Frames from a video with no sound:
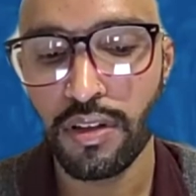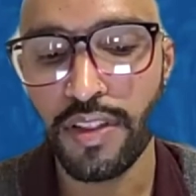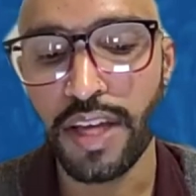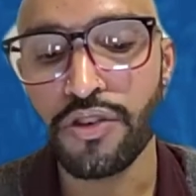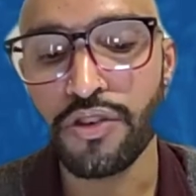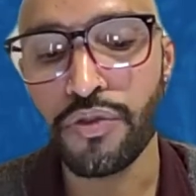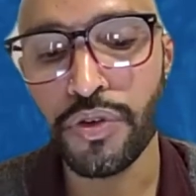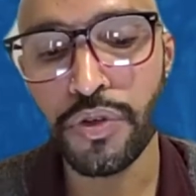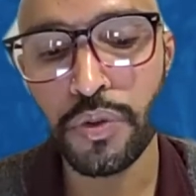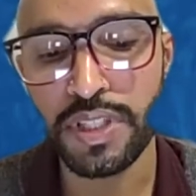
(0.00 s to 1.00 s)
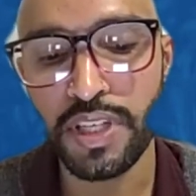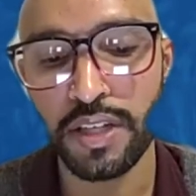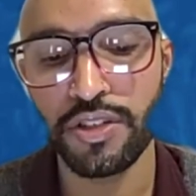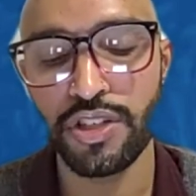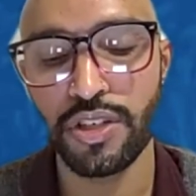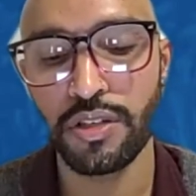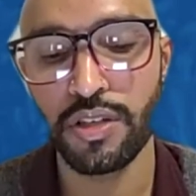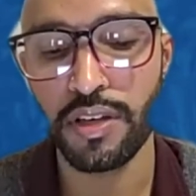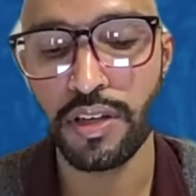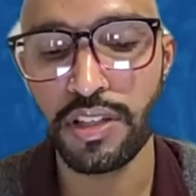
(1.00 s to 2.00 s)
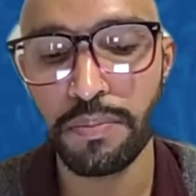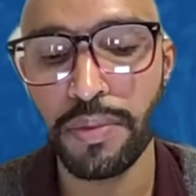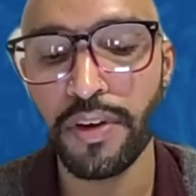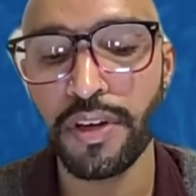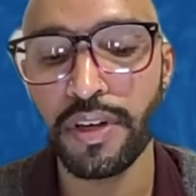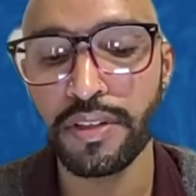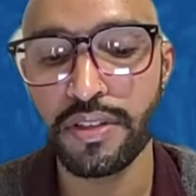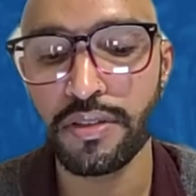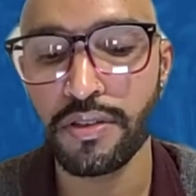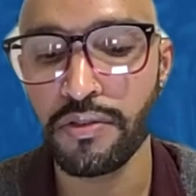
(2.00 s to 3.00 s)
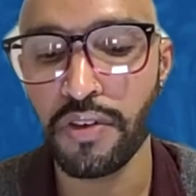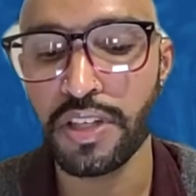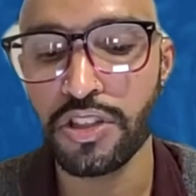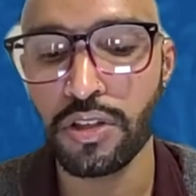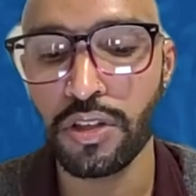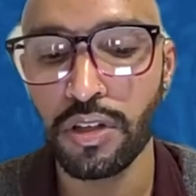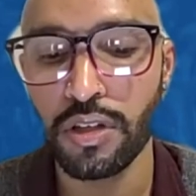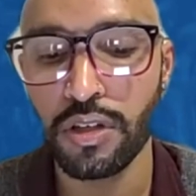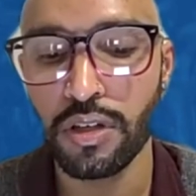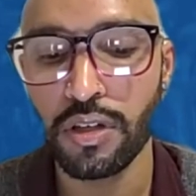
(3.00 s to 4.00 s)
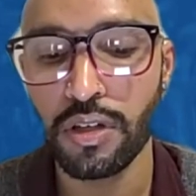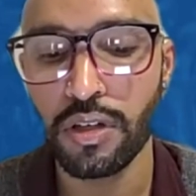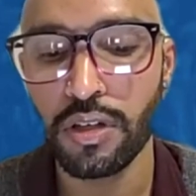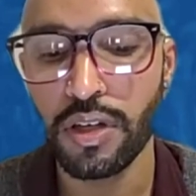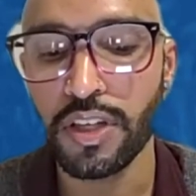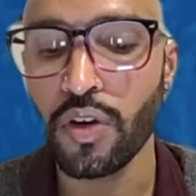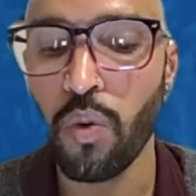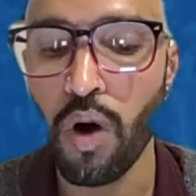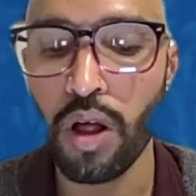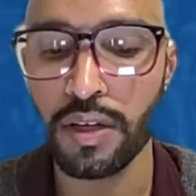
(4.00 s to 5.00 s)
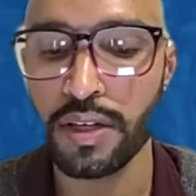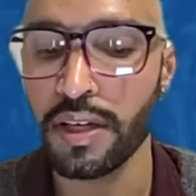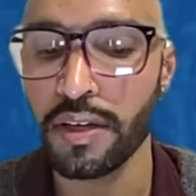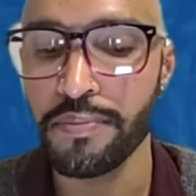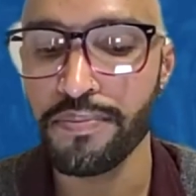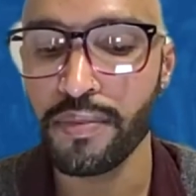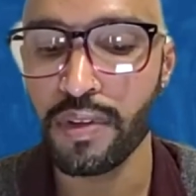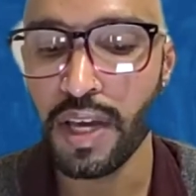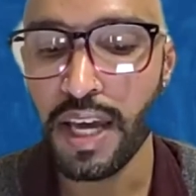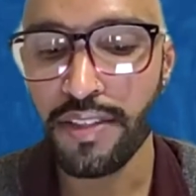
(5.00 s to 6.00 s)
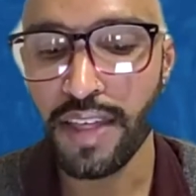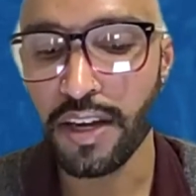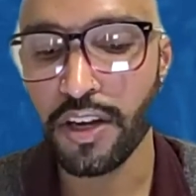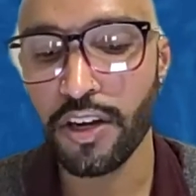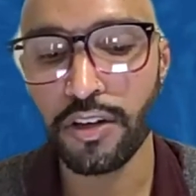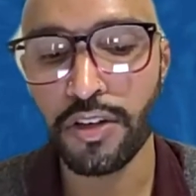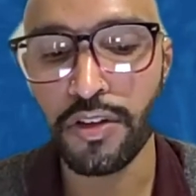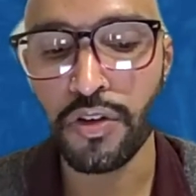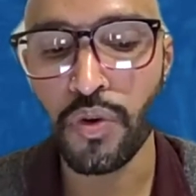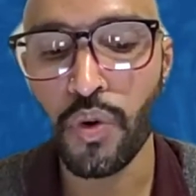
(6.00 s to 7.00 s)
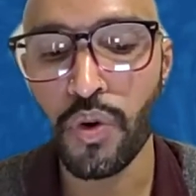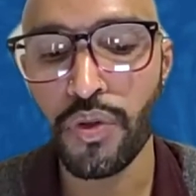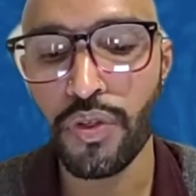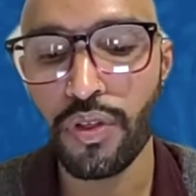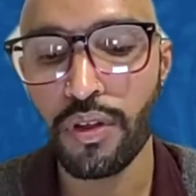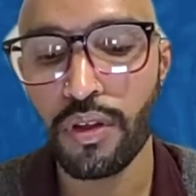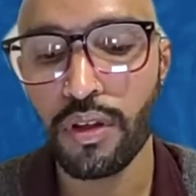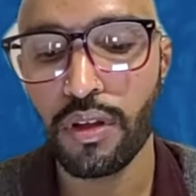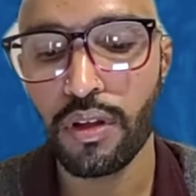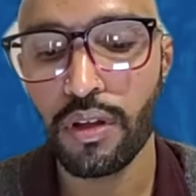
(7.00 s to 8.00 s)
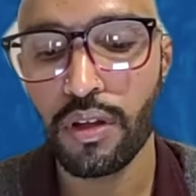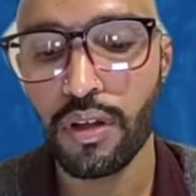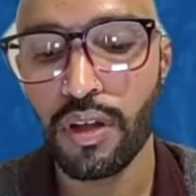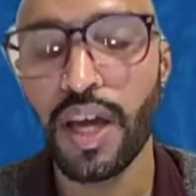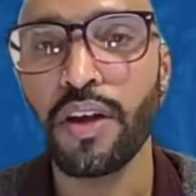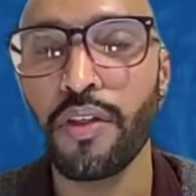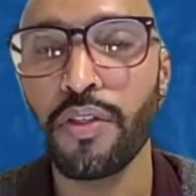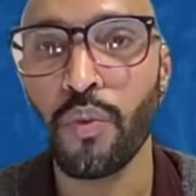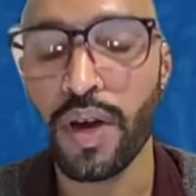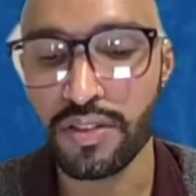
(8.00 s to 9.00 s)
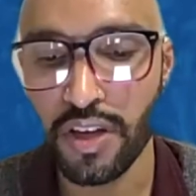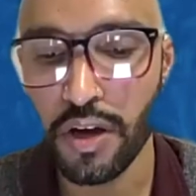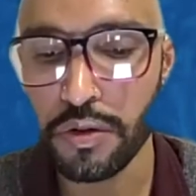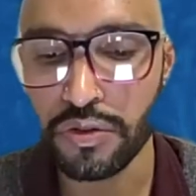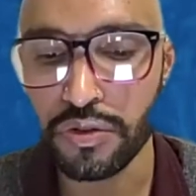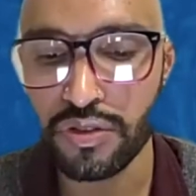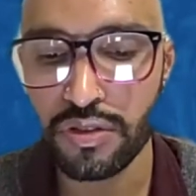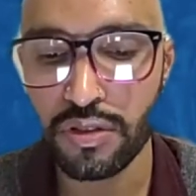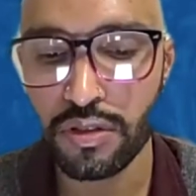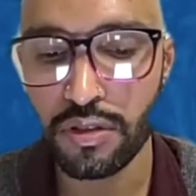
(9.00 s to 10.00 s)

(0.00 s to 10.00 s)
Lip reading: that drew attention to the experiences of racial inequality that occurred in the North and on the West Coast,